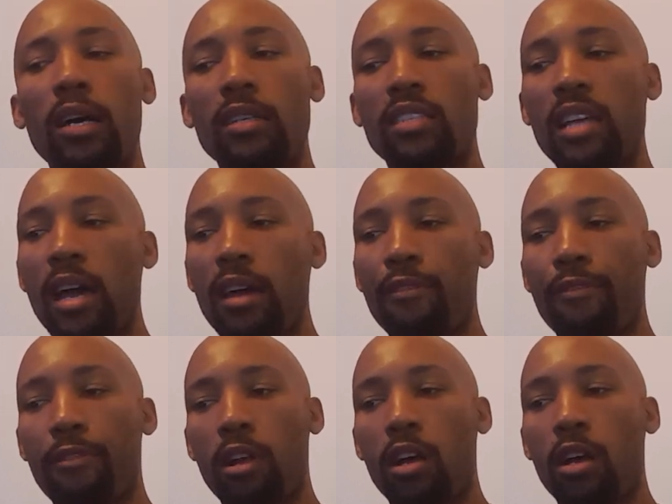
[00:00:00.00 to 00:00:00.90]
aside
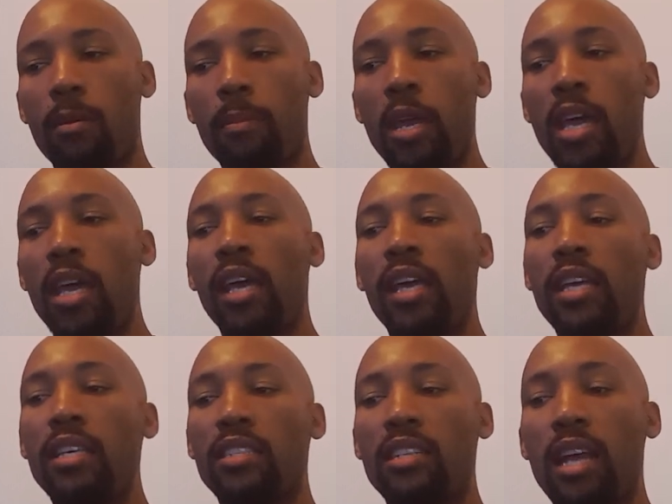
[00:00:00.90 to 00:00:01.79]
from
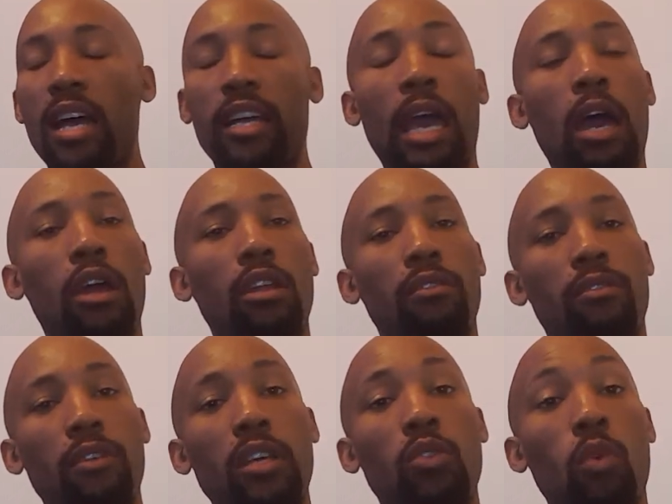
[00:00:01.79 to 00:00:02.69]
his knockout
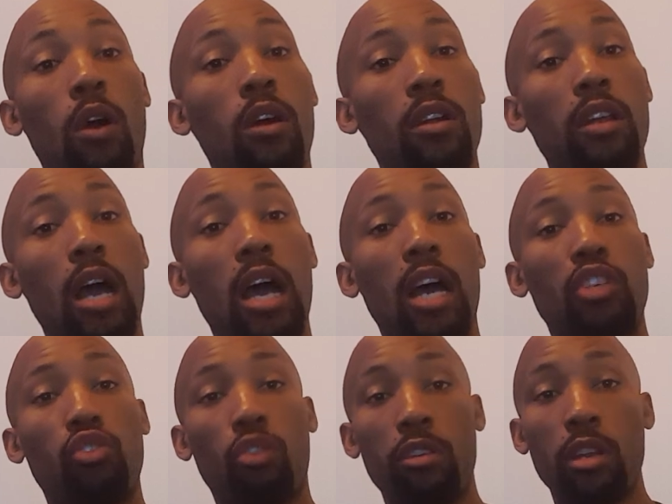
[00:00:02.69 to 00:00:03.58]
of Eduard
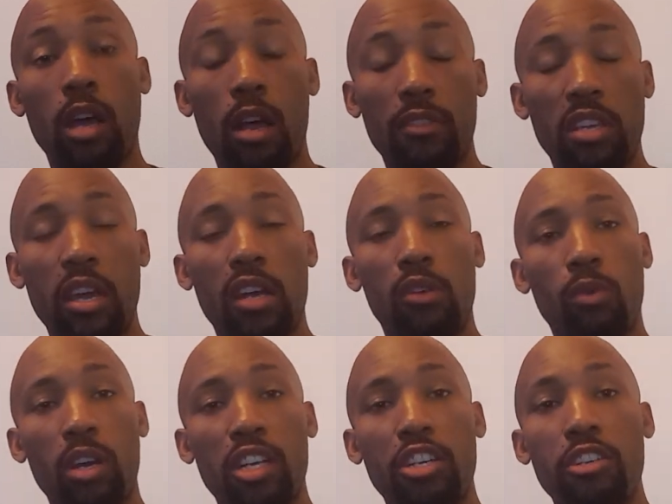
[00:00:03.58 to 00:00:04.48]
Troyanovsky out of
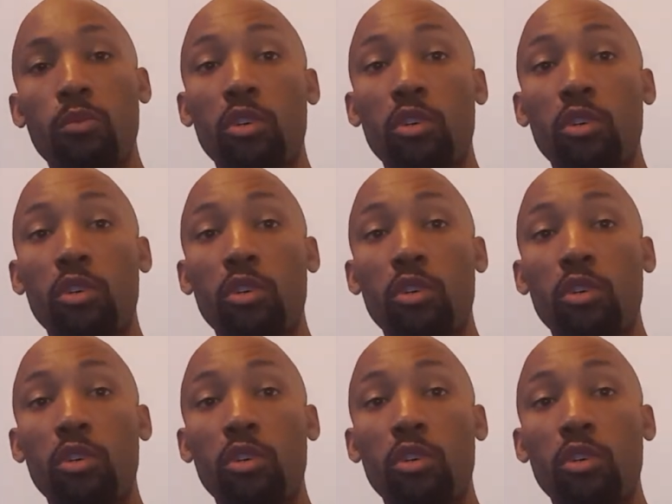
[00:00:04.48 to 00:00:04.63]
Russia,